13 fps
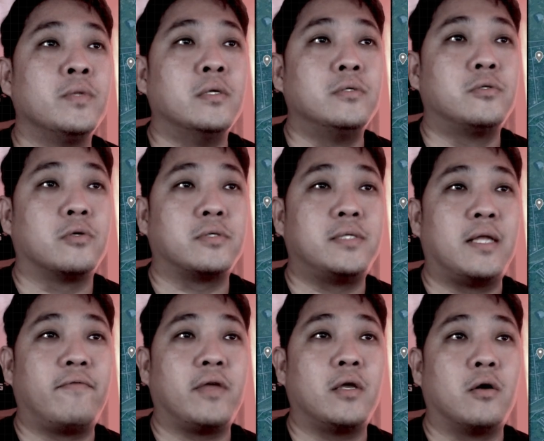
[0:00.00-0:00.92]

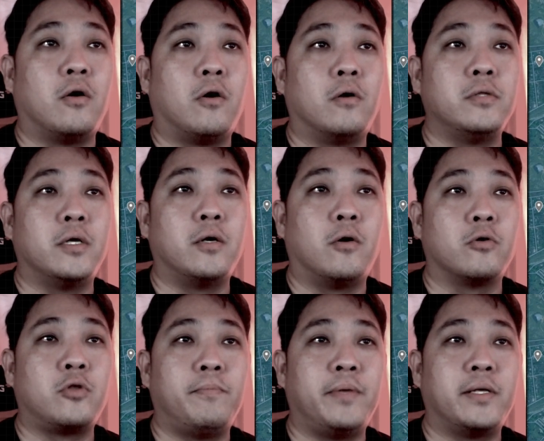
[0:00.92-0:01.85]
Zosneve or the
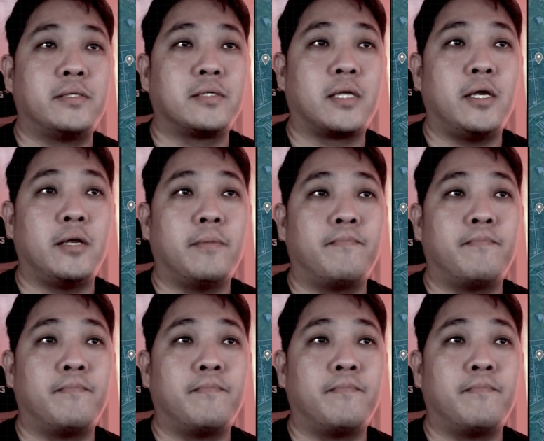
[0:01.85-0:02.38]
Oktyabrsk